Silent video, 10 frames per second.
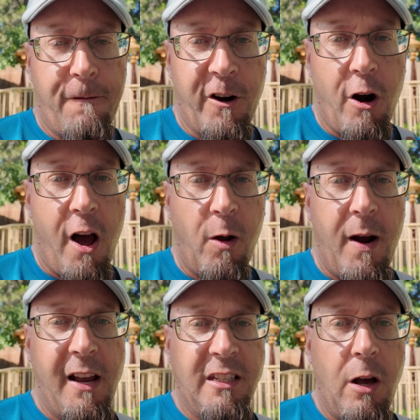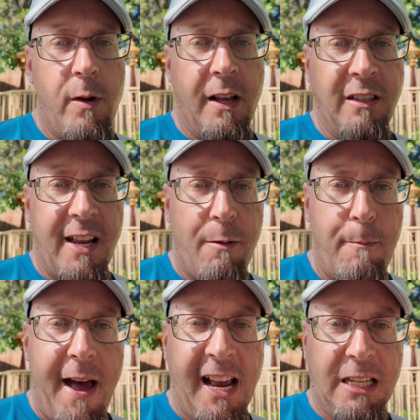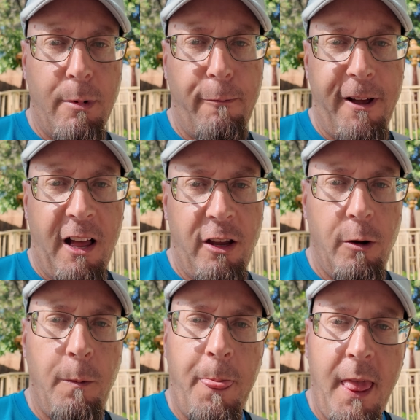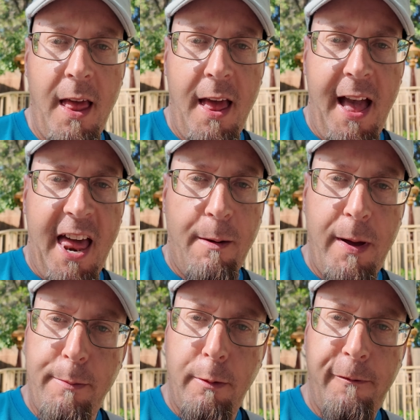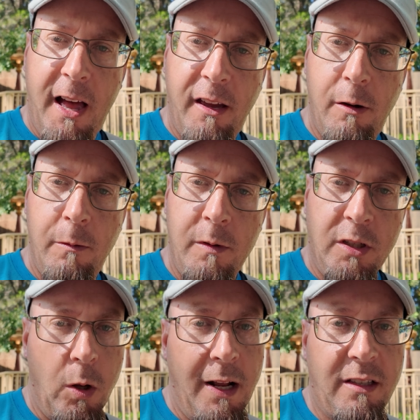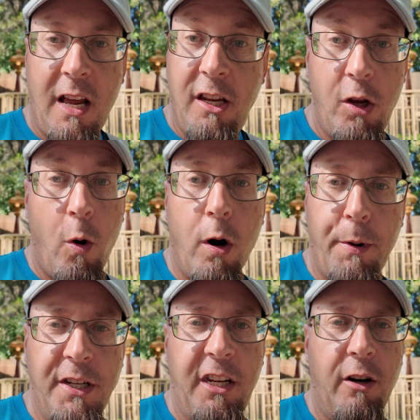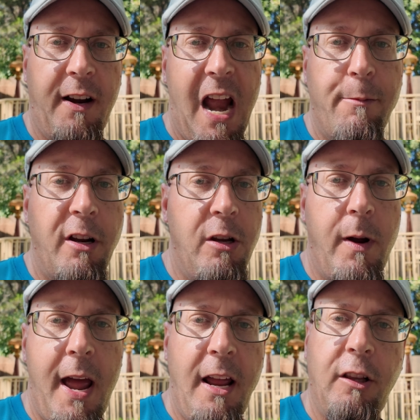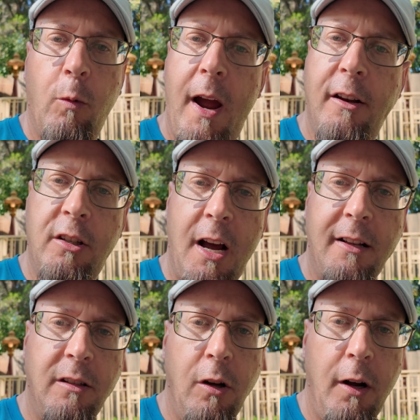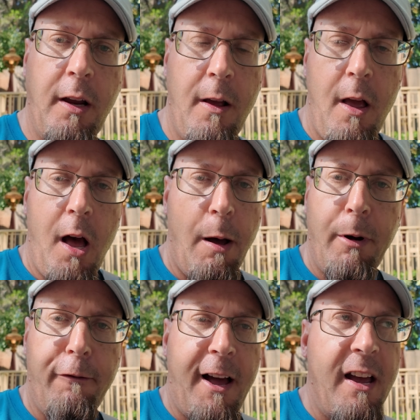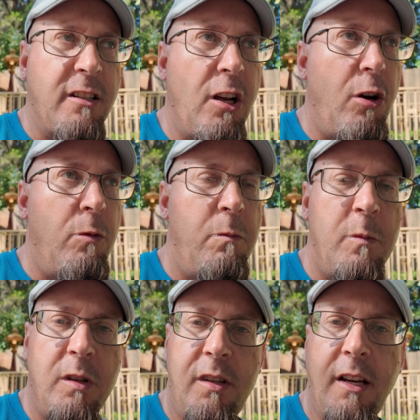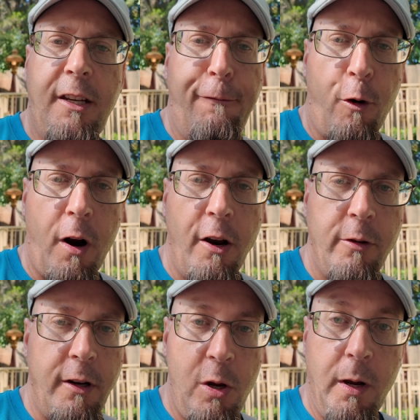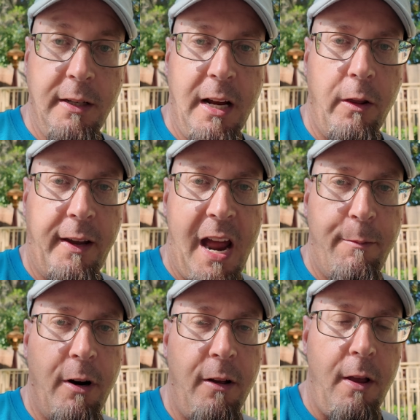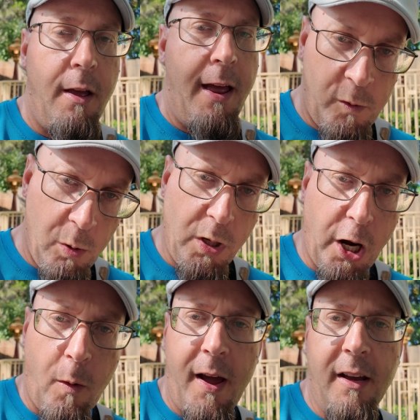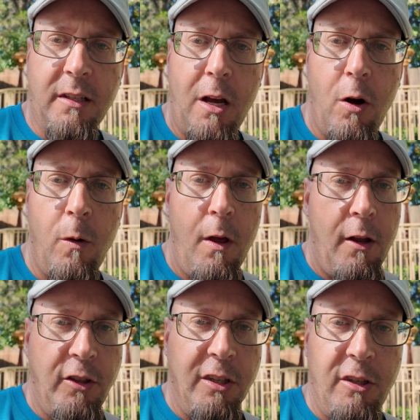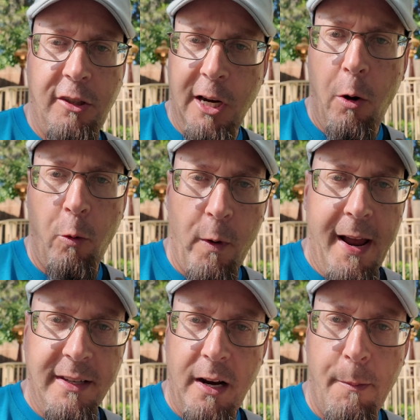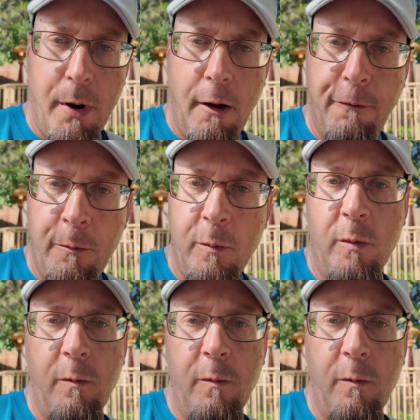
for your auto ISO. You can set a maximum value and a minimum value. So let's say your particular camera, you hate the way shots look above ISO 6400. You can tell the camera, use auto ISO, just don't raise it above,